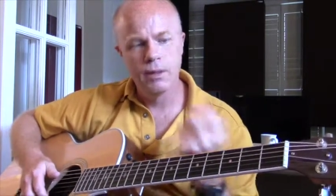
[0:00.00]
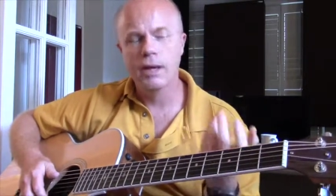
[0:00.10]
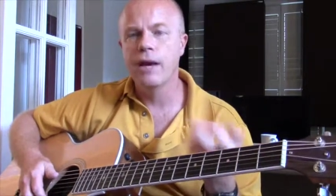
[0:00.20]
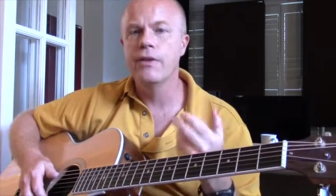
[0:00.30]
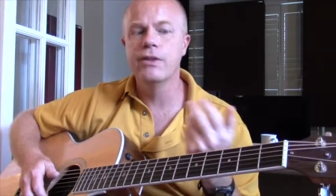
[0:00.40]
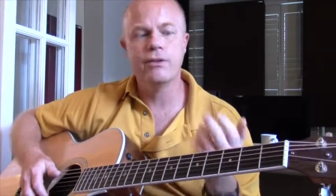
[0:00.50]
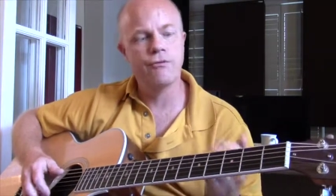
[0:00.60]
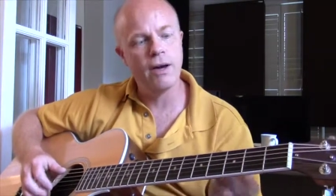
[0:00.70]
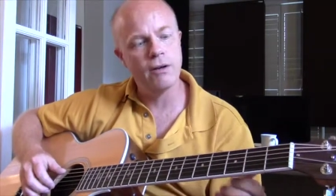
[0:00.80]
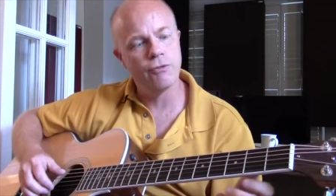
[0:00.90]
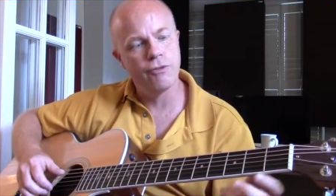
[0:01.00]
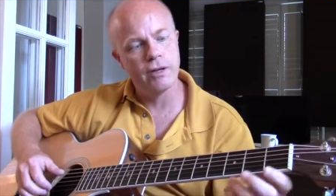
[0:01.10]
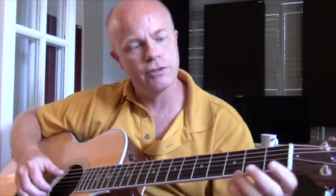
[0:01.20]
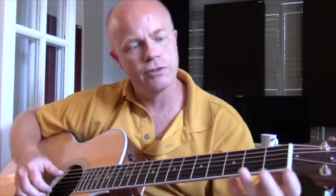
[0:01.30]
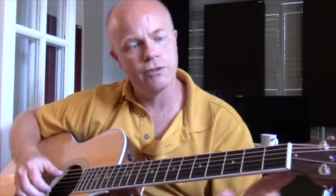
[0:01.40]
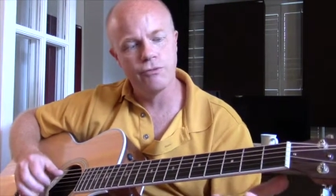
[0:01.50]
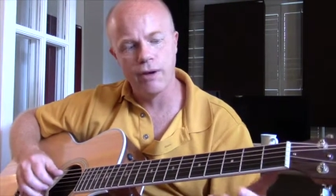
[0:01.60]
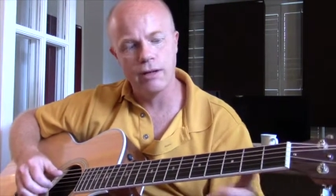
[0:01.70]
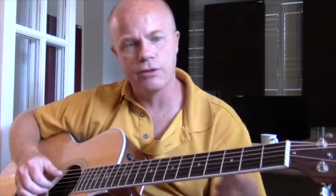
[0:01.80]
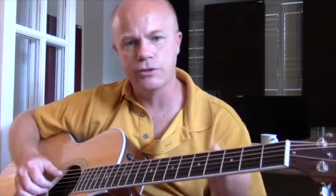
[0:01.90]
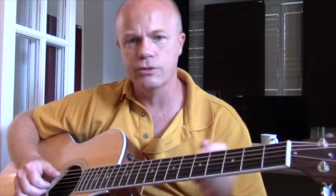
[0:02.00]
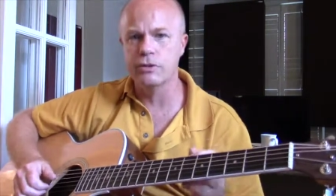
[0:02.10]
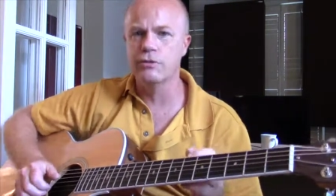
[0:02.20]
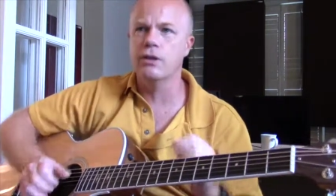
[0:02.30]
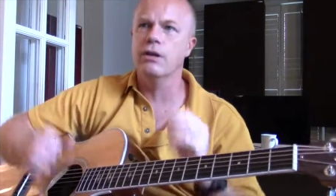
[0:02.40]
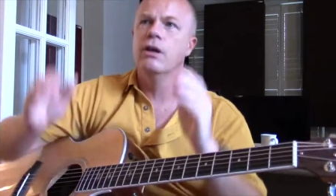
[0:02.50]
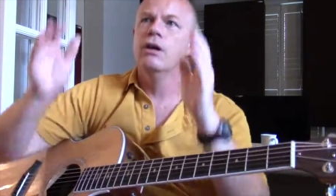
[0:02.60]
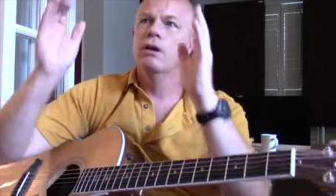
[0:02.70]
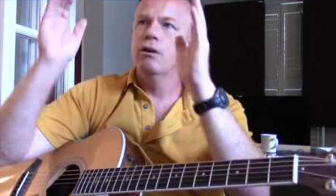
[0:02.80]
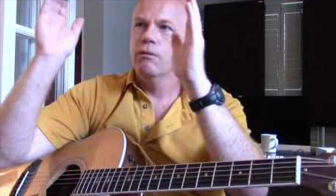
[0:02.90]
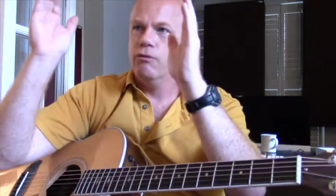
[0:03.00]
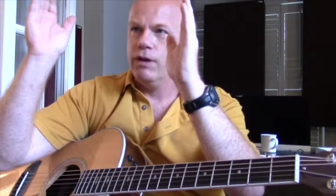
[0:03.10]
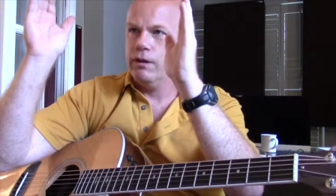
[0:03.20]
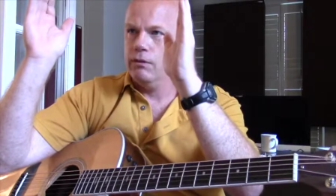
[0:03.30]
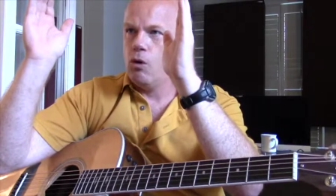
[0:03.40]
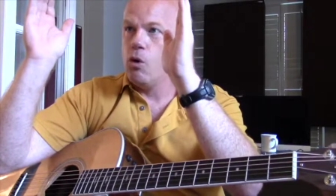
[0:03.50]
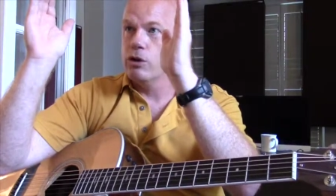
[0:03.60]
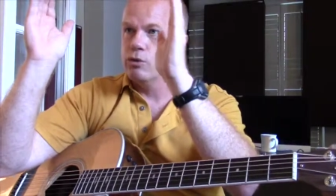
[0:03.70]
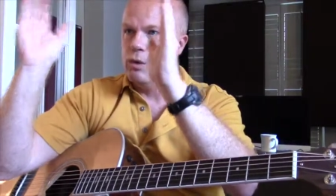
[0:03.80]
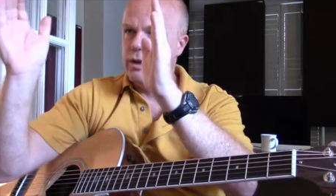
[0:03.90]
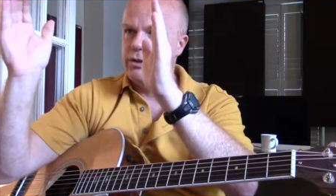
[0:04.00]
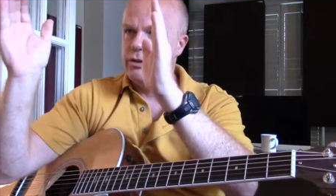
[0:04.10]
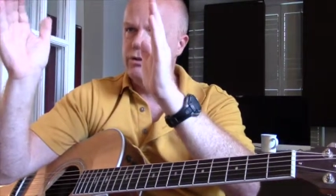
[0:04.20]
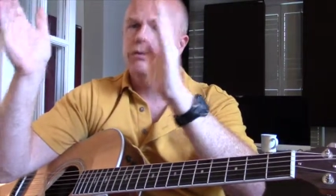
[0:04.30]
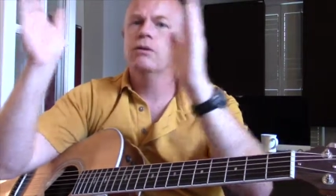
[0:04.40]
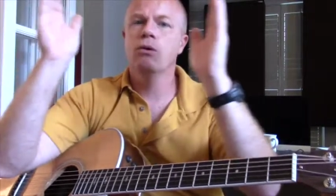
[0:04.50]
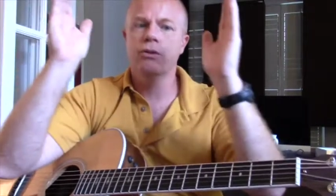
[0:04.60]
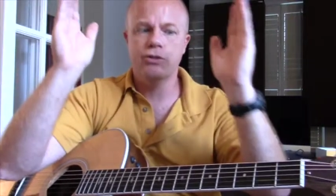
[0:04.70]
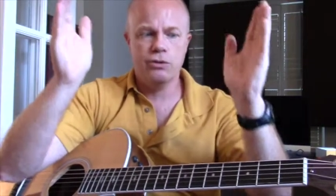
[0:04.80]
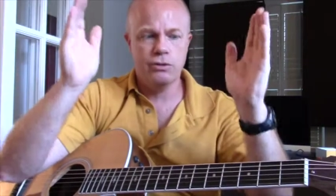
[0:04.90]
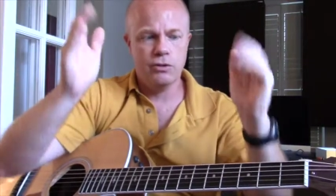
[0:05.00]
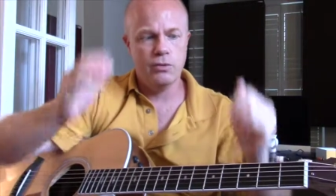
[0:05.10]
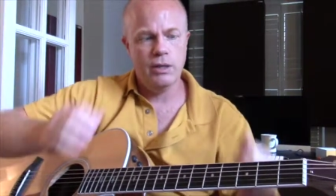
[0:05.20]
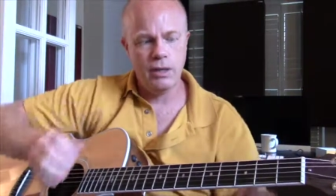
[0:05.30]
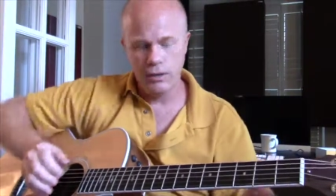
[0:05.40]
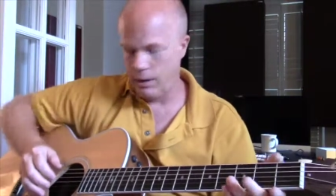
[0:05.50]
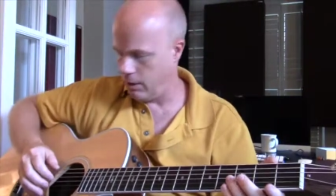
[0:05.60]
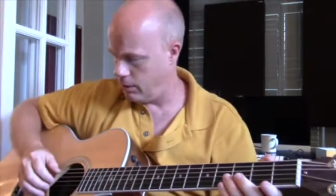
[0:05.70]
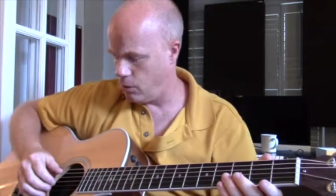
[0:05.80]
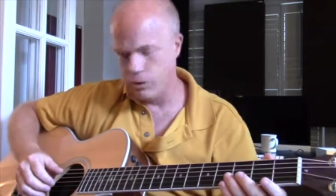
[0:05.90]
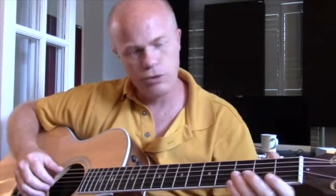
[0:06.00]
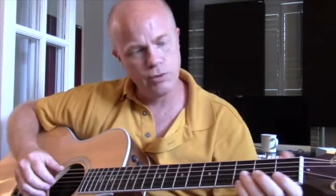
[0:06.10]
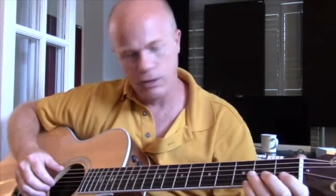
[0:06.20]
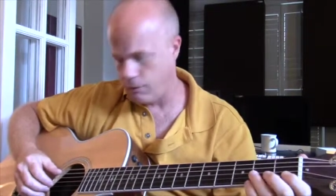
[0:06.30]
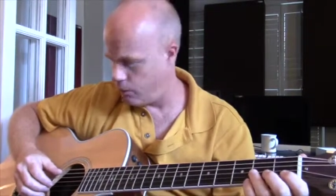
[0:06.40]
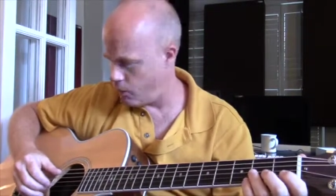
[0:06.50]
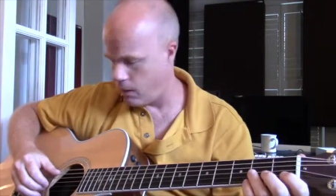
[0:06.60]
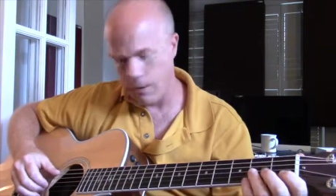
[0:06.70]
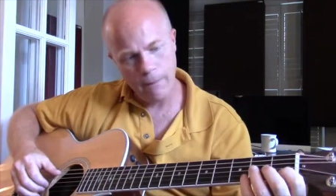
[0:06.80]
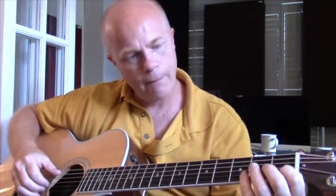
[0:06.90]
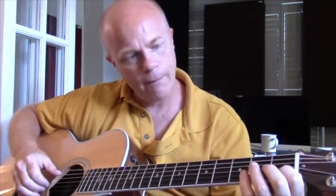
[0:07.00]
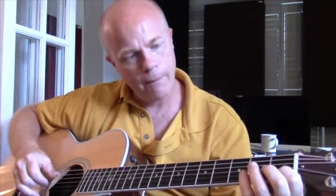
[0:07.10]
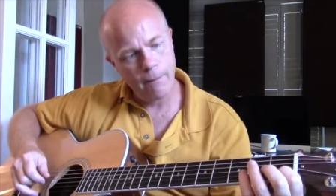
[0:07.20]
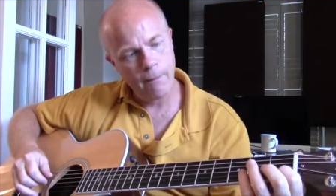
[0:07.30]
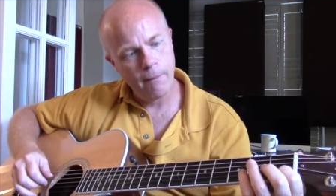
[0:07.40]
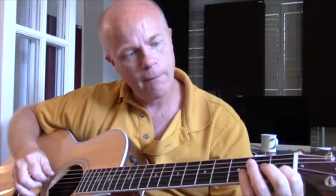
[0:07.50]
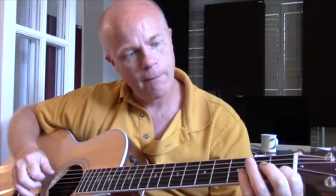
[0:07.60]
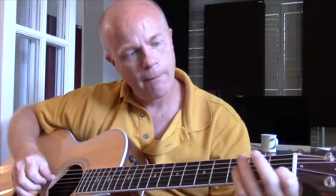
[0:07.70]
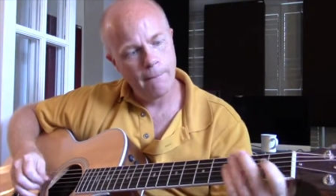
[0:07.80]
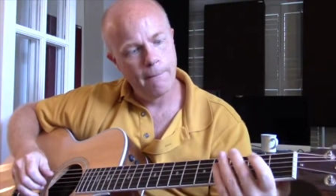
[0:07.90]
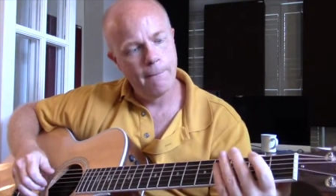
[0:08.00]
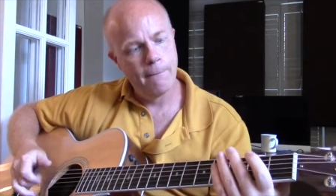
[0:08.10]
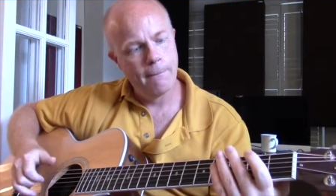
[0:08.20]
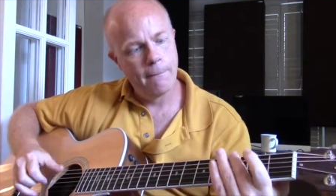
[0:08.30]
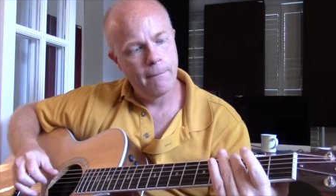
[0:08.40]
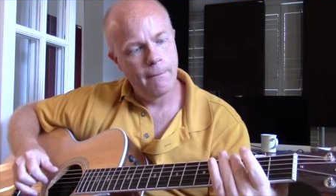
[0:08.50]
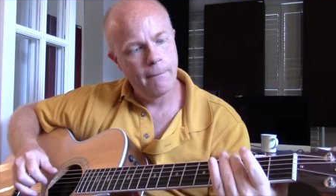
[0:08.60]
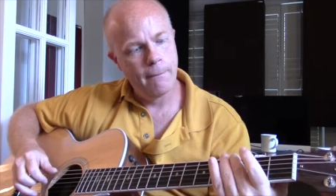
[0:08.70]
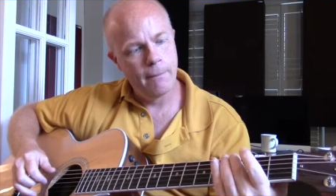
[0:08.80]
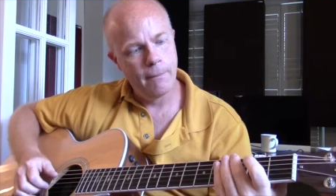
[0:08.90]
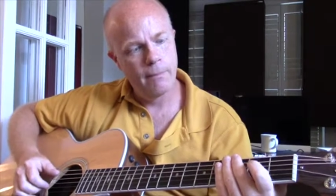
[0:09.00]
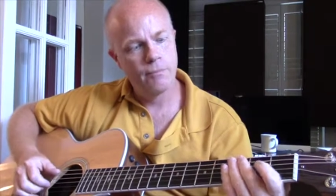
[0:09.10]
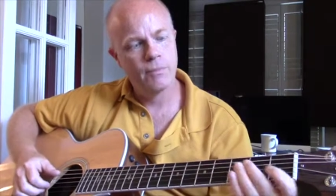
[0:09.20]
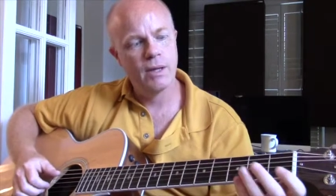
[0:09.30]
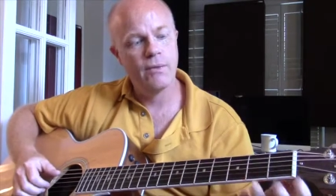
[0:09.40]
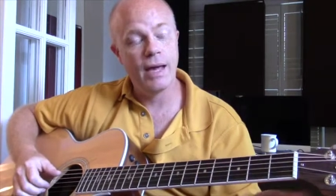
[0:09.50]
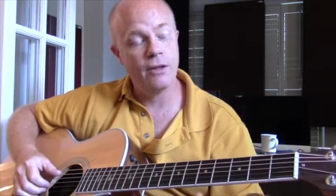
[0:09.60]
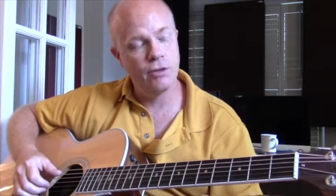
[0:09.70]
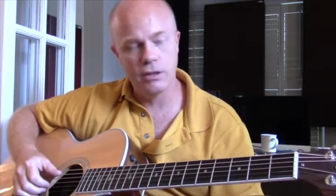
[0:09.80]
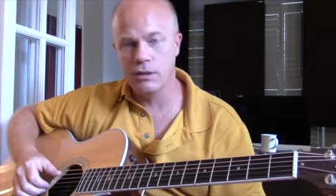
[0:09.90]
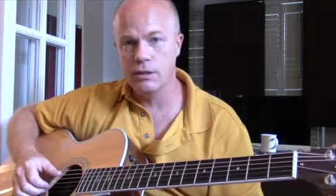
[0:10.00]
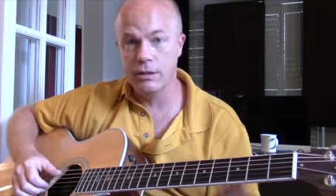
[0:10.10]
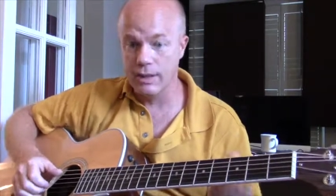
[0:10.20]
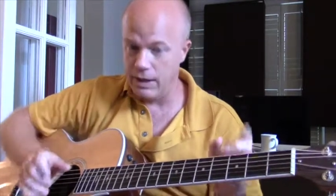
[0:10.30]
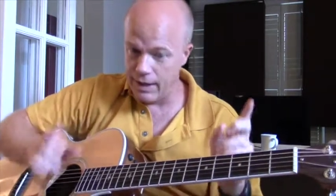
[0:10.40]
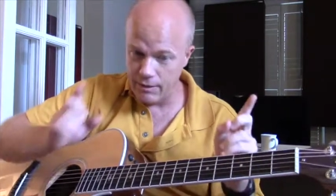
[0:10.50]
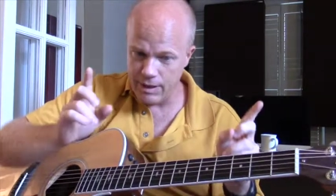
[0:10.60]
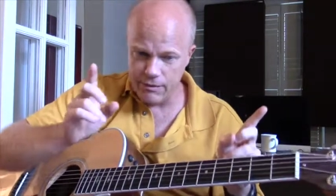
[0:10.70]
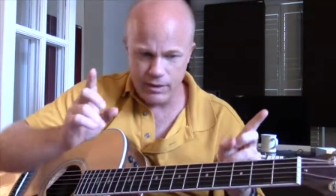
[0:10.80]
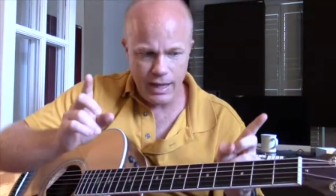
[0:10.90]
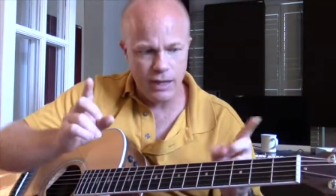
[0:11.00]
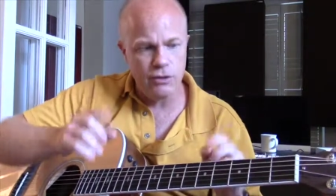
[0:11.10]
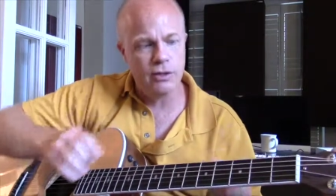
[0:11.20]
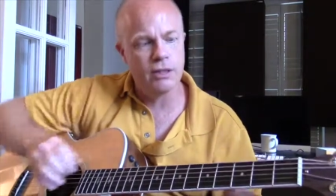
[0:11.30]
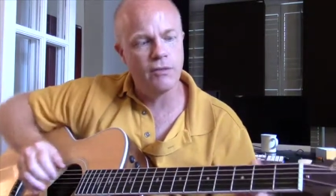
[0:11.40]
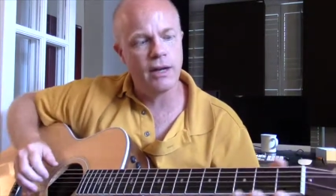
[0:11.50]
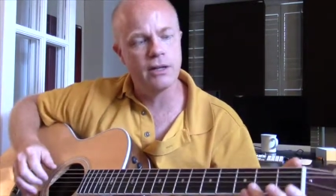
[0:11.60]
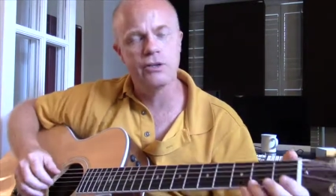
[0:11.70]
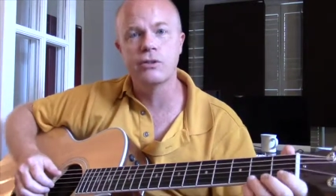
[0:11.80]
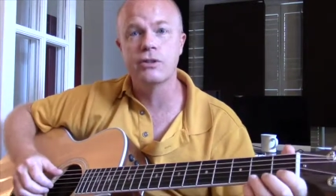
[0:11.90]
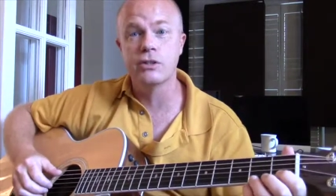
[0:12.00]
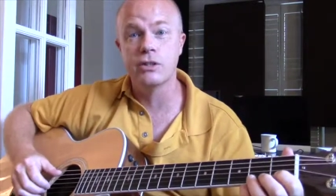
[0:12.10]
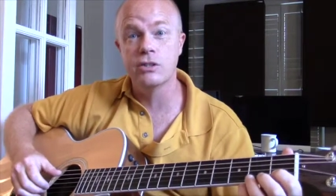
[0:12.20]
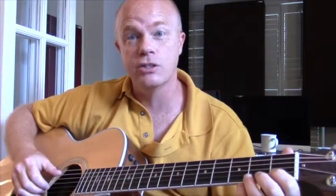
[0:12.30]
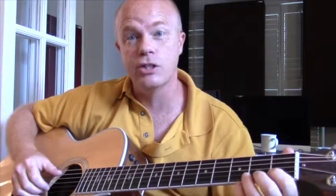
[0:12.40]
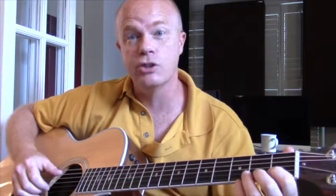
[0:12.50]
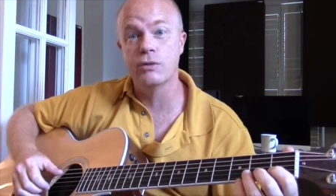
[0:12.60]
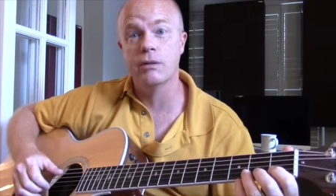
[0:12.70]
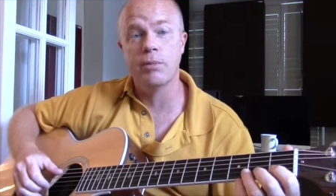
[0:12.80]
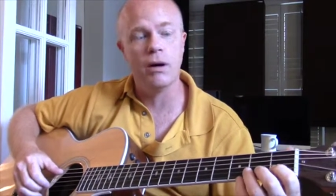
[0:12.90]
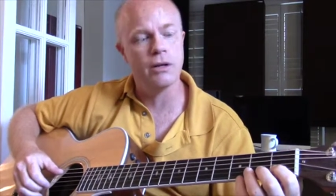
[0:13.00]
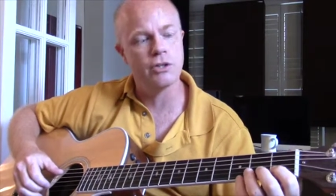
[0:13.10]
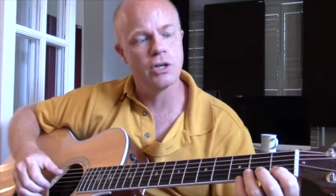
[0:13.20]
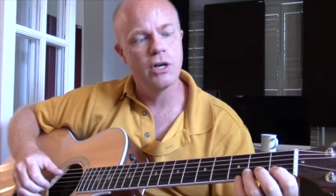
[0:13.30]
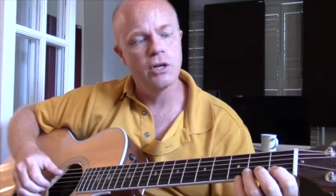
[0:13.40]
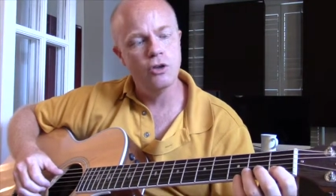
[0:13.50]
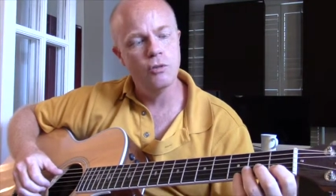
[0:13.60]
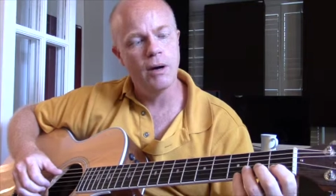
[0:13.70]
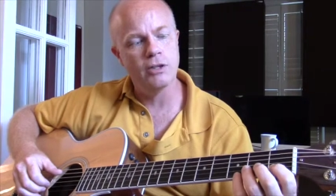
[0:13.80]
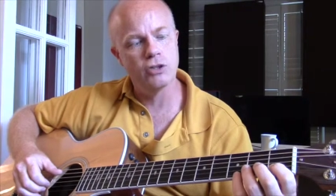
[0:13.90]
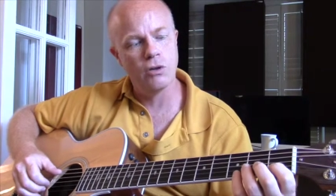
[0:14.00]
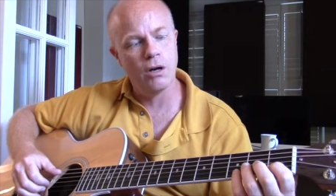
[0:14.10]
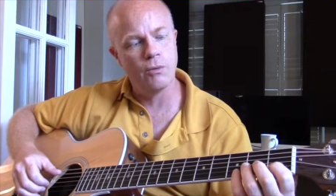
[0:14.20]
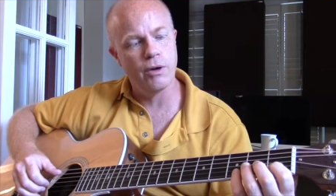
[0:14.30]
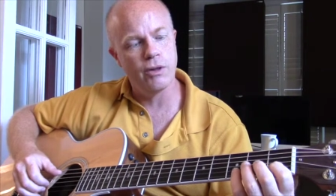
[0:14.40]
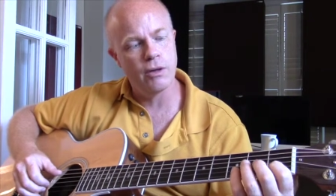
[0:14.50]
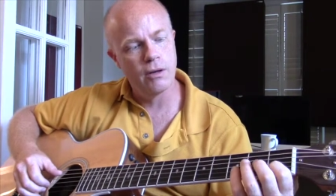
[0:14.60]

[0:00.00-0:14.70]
And then the final phrase, the final two. You've done chords 1 and 2, chords 2 and 3, and now chords 3 and 4. And that you can, and then even that you can divide into its constituent parts. You might start with.